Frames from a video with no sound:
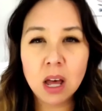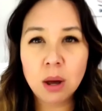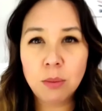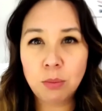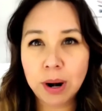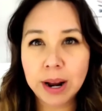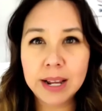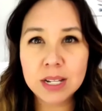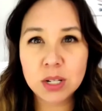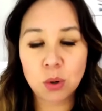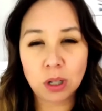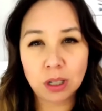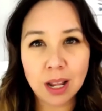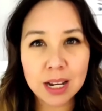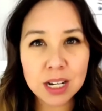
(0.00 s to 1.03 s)
breaks or
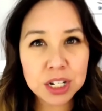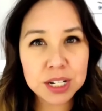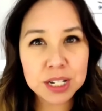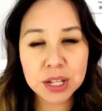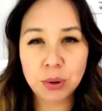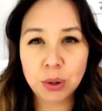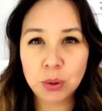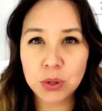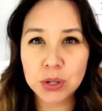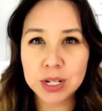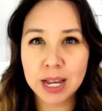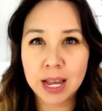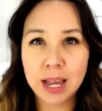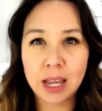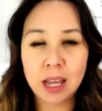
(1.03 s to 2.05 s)
lunches throughout the
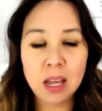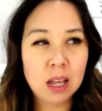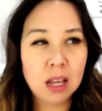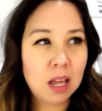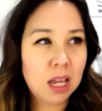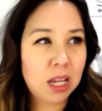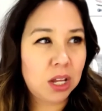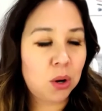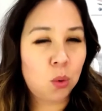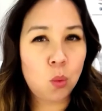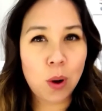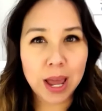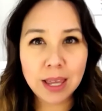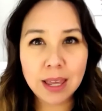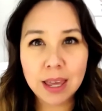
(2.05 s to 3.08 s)
day,
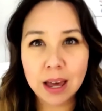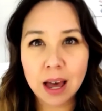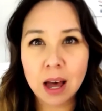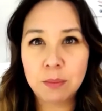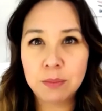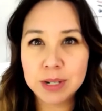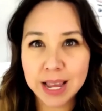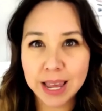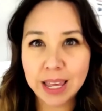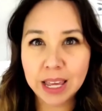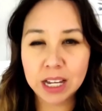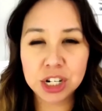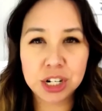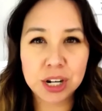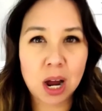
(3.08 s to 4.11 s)
waking up, taking
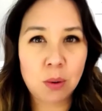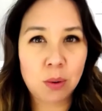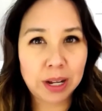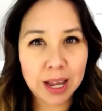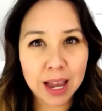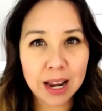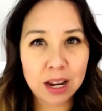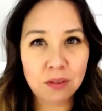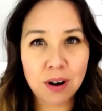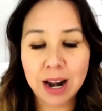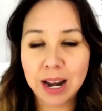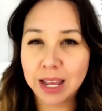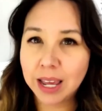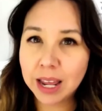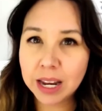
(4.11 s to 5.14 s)
a shower, getting
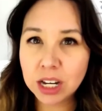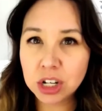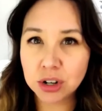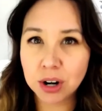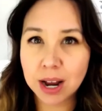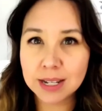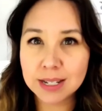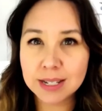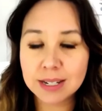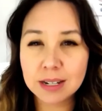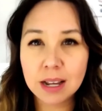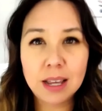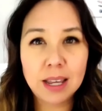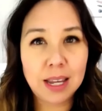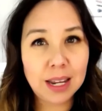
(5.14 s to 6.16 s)
ready, getting dressed,
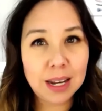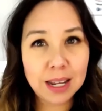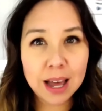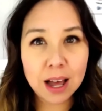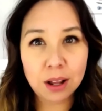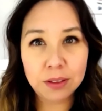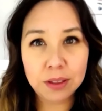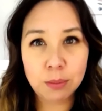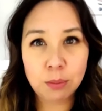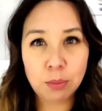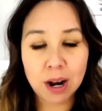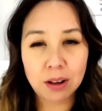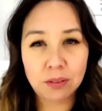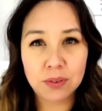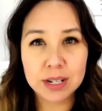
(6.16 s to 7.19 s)
eating a healthy
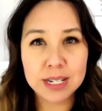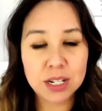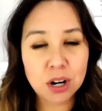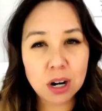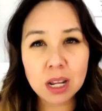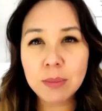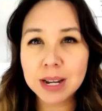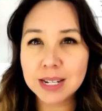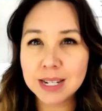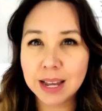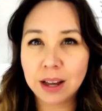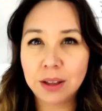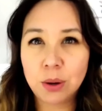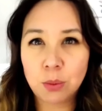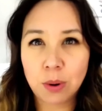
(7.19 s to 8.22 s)
breakfast, starting my day
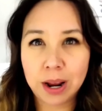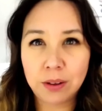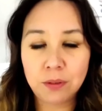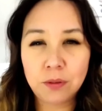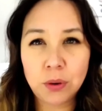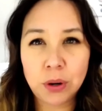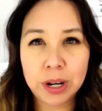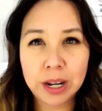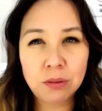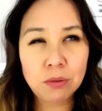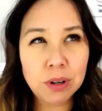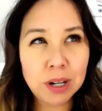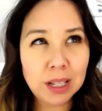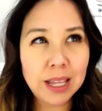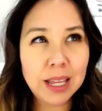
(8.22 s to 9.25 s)
on the right foot, it
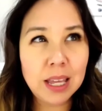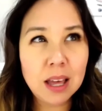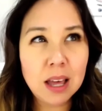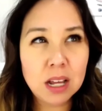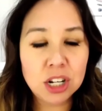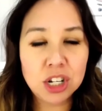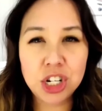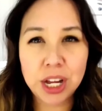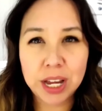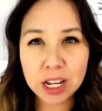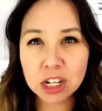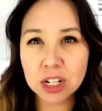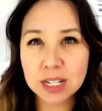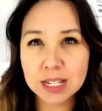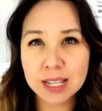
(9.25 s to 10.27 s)
really
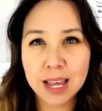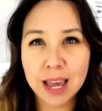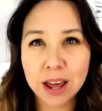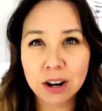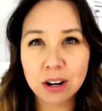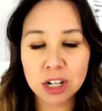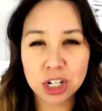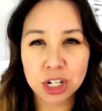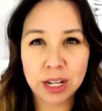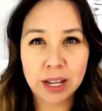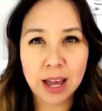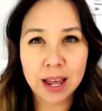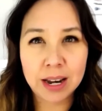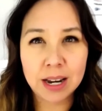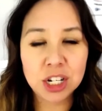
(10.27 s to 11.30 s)
changes the energy,
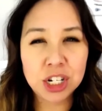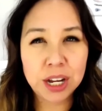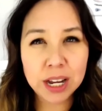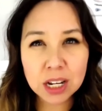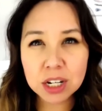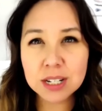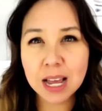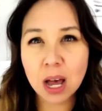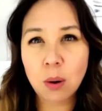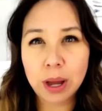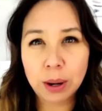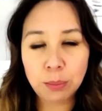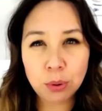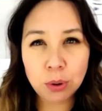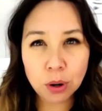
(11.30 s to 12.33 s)
and it changes how I
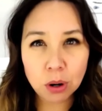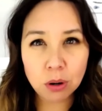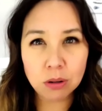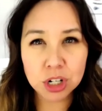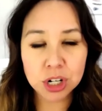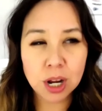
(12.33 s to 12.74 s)
approach